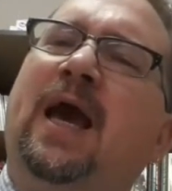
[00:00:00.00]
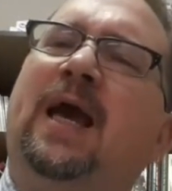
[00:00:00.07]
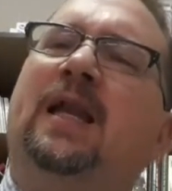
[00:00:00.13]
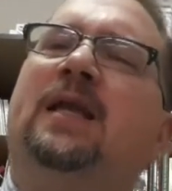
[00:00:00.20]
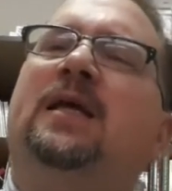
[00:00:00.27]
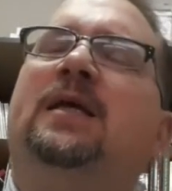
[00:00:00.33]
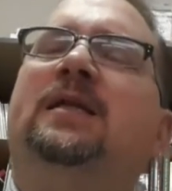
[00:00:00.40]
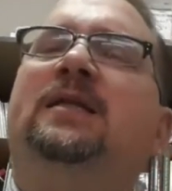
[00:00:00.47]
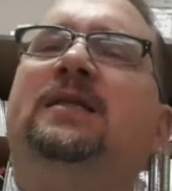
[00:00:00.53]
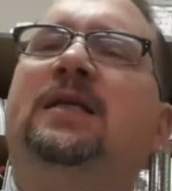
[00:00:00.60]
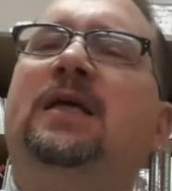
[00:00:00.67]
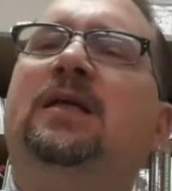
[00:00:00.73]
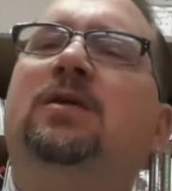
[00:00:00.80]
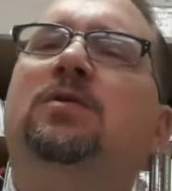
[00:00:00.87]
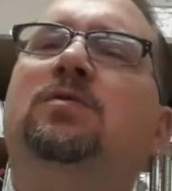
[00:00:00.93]
and
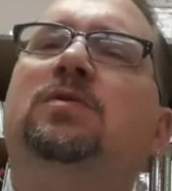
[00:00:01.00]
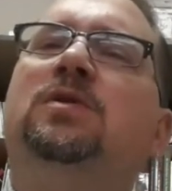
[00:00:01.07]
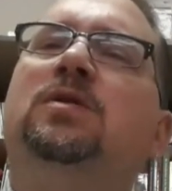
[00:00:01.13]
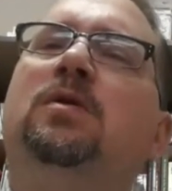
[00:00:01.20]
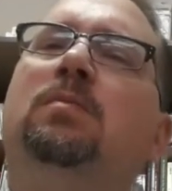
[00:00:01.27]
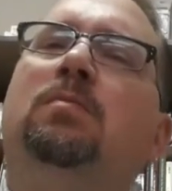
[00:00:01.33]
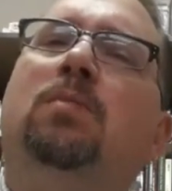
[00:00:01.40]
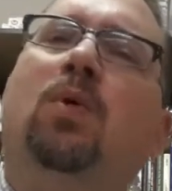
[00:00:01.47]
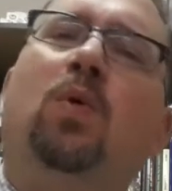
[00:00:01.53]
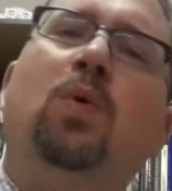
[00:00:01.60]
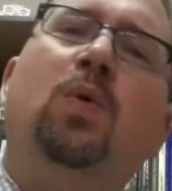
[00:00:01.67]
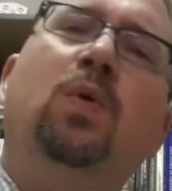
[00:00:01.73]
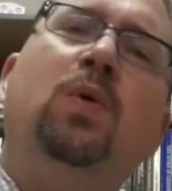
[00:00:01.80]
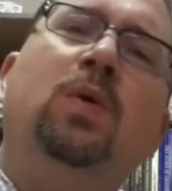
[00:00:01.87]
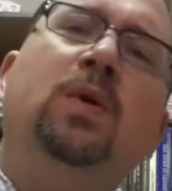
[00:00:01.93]
continues to
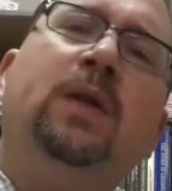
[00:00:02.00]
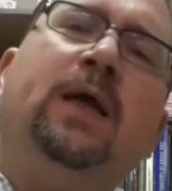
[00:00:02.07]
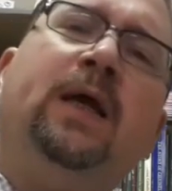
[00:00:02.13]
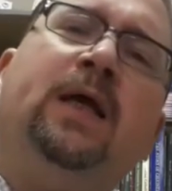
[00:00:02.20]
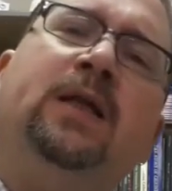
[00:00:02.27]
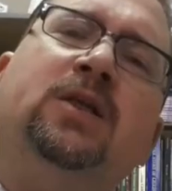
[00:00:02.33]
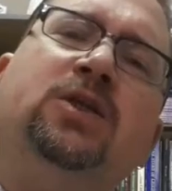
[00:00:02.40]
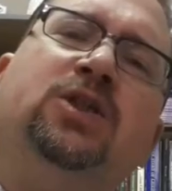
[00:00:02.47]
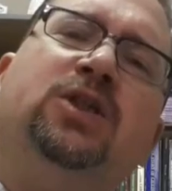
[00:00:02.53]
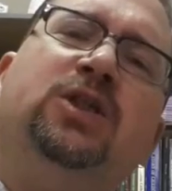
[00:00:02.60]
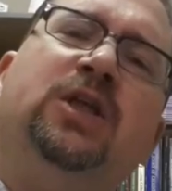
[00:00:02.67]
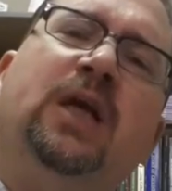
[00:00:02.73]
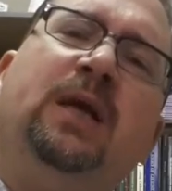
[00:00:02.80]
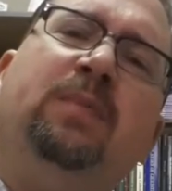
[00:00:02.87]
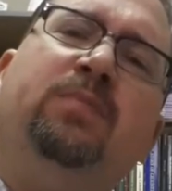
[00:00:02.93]
mold and
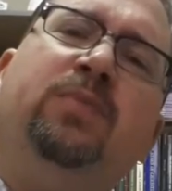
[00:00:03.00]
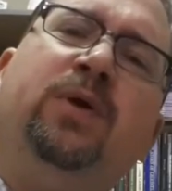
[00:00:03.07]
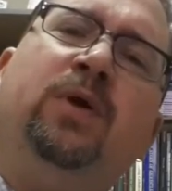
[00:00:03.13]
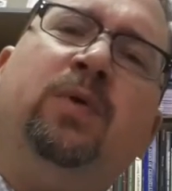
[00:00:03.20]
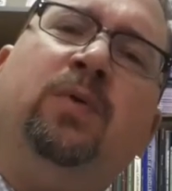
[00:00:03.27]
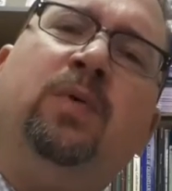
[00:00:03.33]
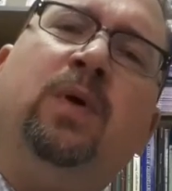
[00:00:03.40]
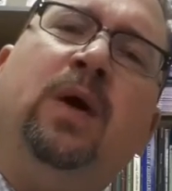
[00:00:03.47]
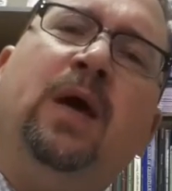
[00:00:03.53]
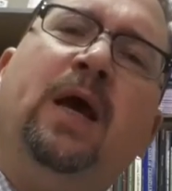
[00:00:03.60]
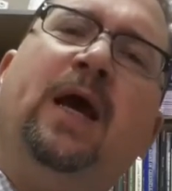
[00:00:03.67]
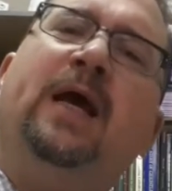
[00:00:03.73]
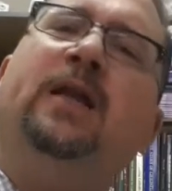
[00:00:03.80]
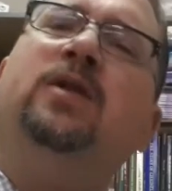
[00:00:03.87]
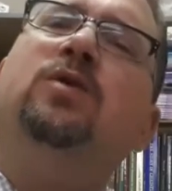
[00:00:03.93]
shape you,
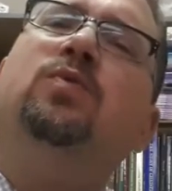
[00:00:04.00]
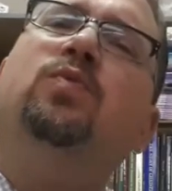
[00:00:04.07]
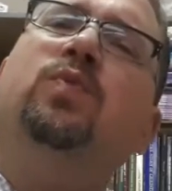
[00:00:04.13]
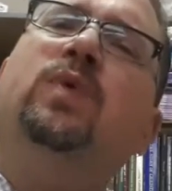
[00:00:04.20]
and to